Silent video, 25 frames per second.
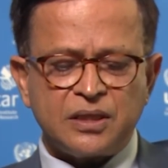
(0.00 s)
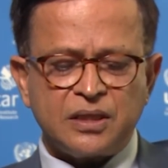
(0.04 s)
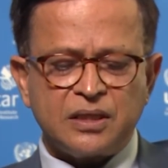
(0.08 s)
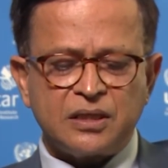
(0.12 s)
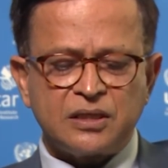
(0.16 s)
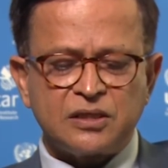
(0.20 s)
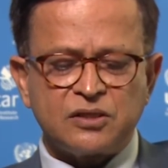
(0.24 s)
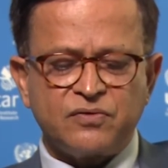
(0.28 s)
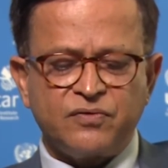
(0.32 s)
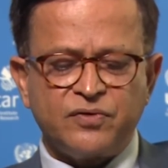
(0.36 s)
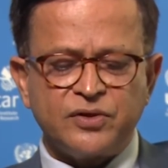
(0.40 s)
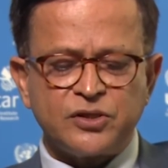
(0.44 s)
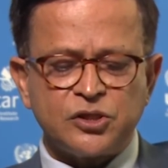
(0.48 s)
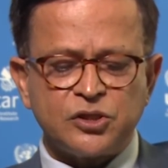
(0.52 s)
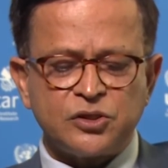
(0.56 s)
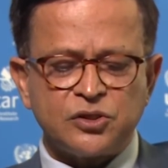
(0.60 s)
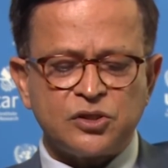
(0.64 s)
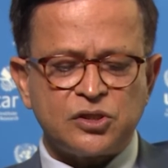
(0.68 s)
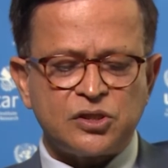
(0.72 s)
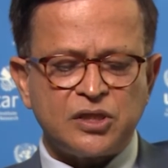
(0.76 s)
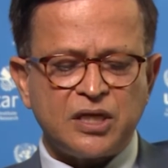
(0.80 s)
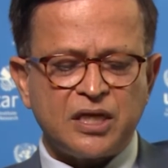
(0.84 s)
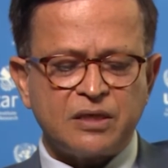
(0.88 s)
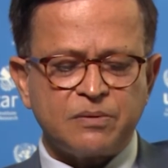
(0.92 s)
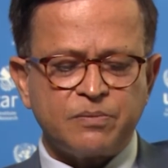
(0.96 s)
in his vision
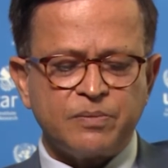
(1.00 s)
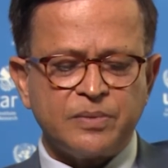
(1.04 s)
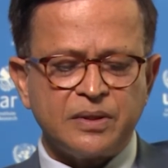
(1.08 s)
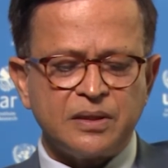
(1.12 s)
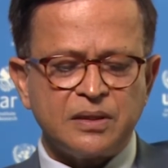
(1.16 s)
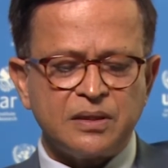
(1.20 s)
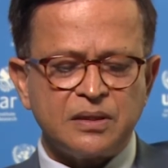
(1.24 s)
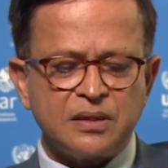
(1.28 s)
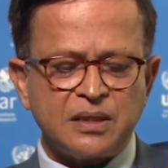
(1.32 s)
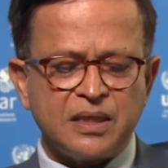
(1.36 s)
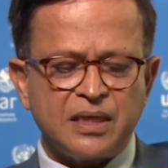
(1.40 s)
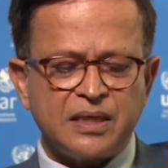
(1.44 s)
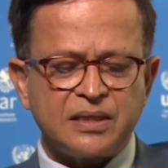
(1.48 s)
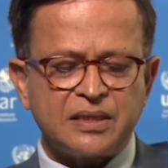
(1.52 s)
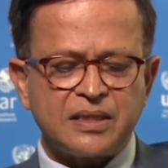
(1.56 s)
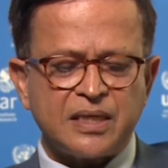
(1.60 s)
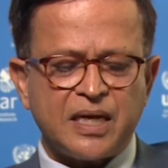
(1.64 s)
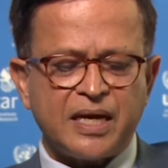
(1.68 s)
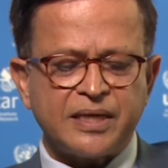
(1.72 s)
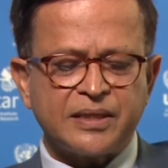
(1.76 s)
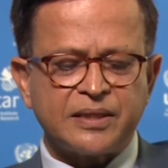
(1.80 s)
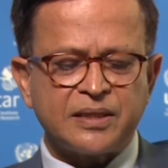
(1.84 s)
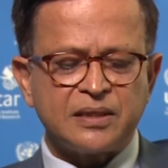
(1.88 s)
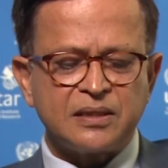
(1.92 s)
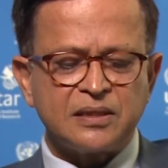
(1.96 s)
statement
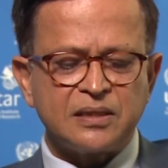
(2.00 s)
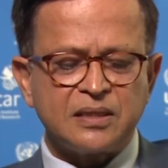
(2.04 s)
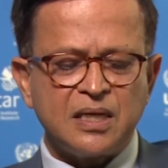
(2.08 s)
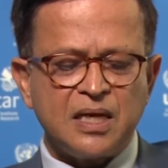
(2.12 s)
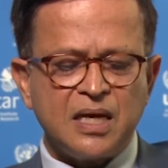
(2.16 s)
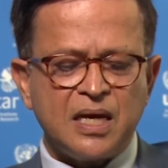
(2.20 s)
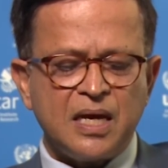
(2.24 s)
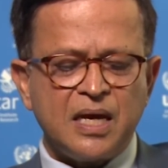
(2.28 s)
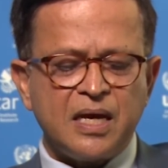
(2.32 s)
entitled